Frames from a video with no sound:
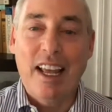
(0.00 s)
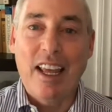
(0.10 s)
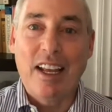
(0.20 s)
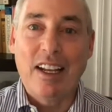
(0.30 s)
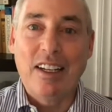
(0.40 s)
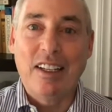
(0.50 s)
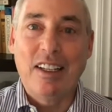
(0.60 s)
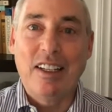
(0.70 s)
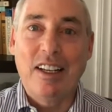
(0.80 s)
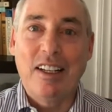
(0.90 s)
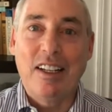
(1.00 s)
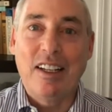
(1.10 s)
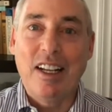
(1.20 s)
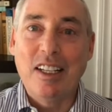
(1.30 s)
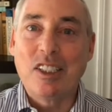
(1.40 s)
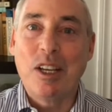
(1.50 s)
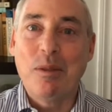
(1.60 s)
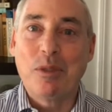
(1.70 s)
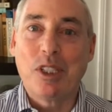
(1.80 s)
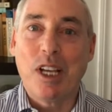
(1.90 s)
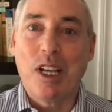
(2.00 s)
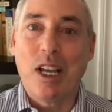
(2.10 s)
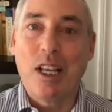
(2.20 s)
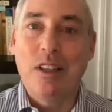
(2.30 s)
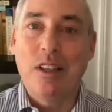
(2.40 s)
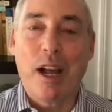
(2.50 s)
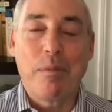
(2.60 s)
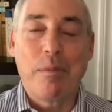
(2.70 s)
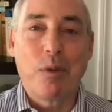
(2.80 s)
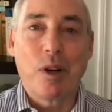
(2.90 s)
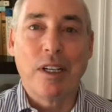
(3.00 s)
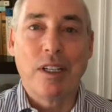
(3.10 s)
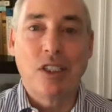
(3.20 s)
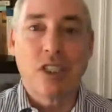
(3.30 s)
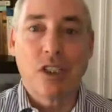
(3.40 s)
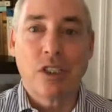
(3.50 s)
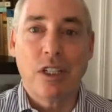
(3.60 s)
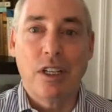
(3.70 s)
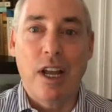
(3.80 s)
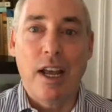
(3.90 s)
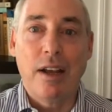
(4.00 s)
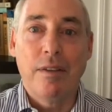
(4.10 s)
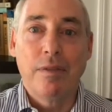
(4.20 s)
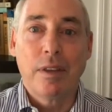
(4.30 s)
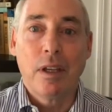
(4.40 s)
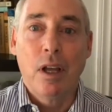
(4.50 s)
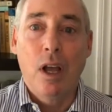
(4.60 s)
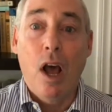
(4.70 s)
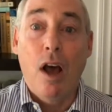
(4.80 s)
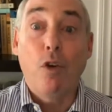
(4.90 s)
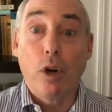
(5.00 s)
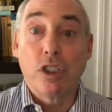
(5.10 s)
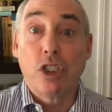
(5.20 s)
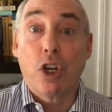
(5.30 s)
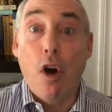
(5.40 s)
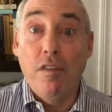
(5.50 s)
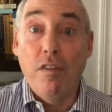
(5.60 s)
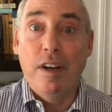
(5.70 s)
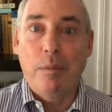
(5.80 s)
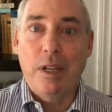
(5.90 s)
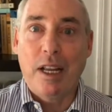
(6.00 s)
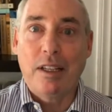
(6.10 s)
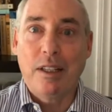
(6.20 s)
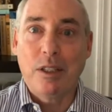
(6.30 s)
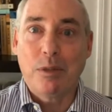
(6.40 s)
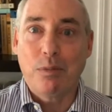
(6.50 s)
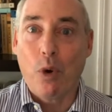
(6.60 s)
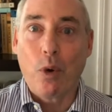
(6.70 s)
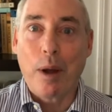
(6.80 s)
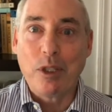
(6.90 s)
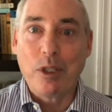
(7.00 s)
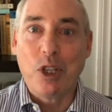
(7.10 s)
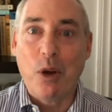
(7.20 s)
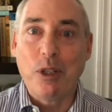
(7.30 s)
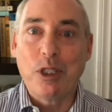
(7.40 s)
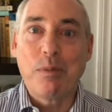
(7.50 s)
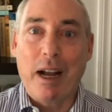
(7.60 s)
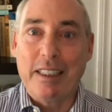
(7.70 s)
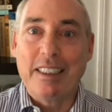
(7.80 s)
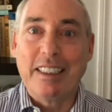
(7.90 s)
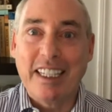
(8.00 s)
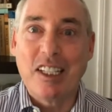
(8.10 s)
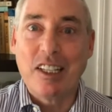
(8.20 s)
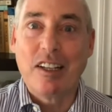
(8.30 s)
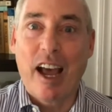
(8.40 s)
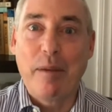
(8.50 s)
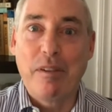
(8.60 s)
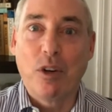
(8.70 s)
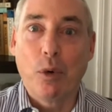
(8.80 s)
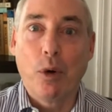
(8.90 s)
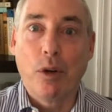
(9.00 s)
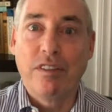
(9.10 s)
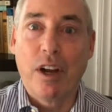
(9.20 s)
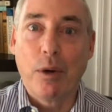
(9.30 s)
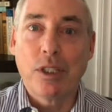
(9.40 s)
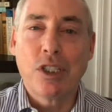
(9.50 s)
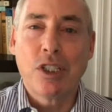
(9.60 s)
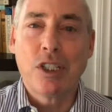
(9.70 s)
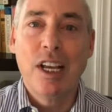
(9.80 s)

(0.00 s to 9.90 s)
And as Kim said, the first topic we're going to discuss today, of course, is a COVID update. This program is known as Politics in the Time of Coronavirus,